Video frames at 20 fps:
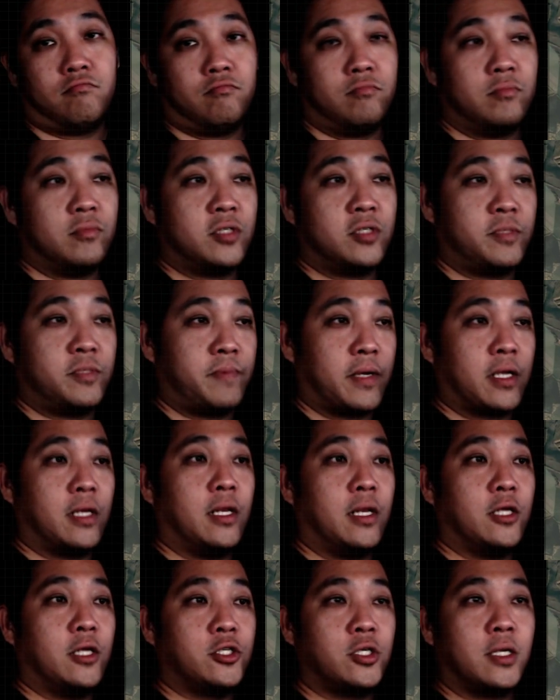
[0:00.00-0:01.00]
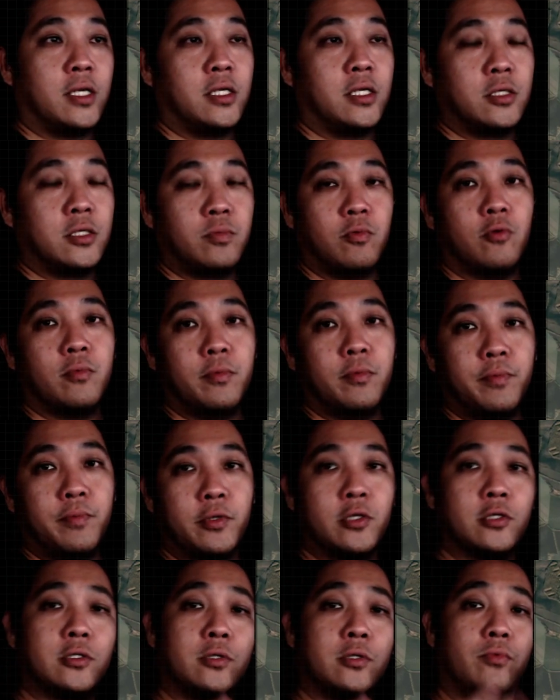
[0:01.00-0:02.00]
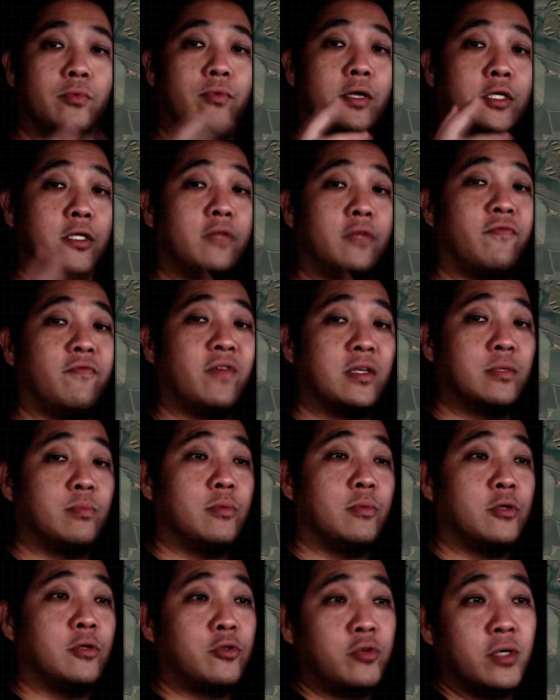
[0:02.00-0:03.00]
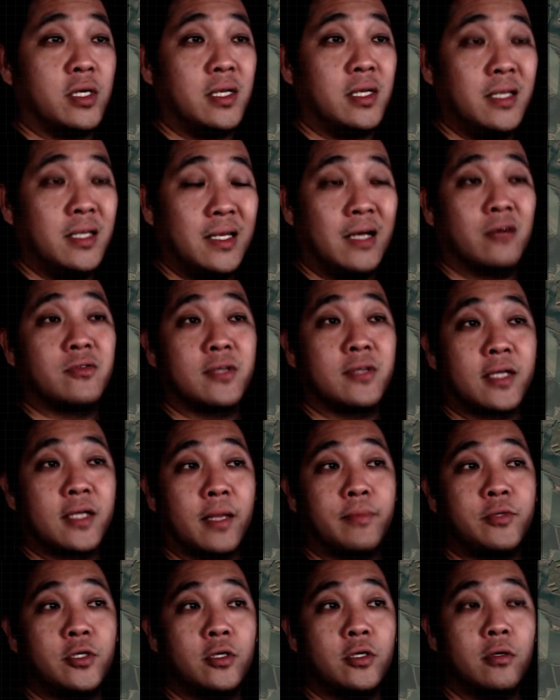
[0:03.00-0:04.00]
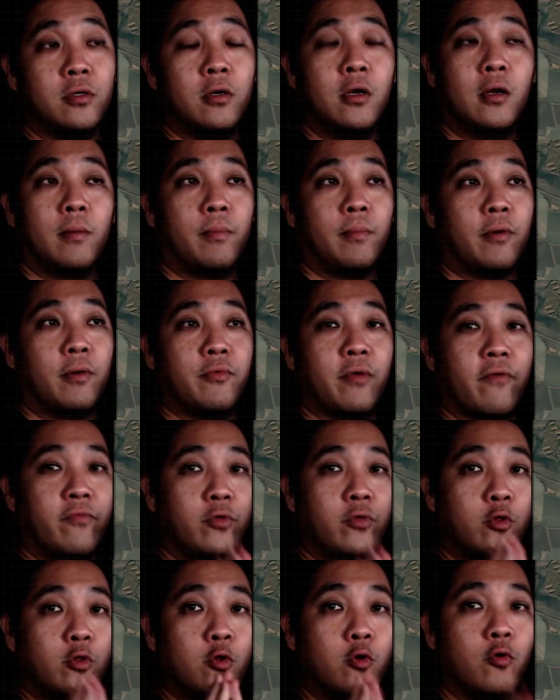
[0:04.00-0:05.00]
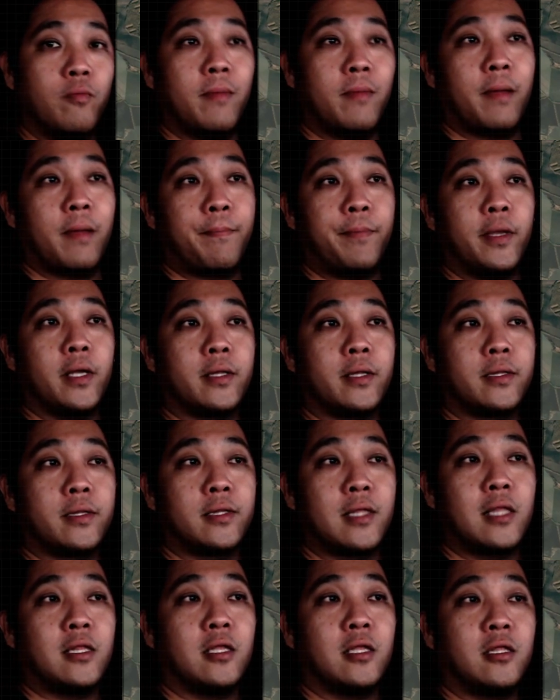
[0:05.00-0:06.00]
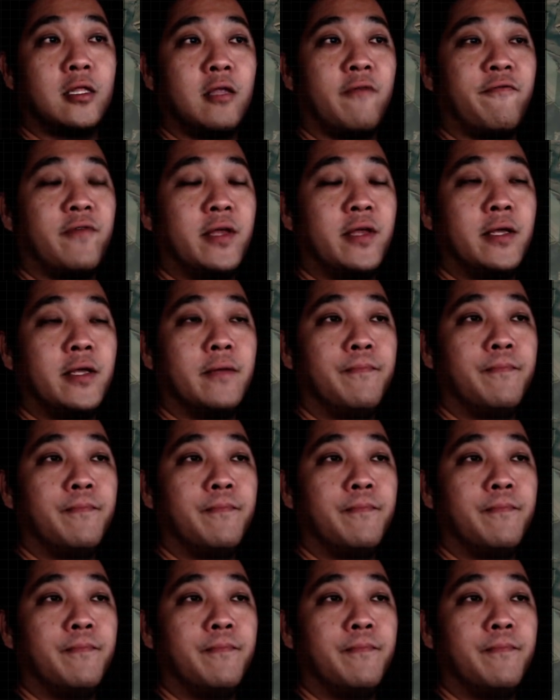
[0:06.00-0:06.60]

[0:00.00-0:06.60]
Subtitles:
speculation at this moment because the Russian Defense Ministry announced the capture, but we have no mapping tentatively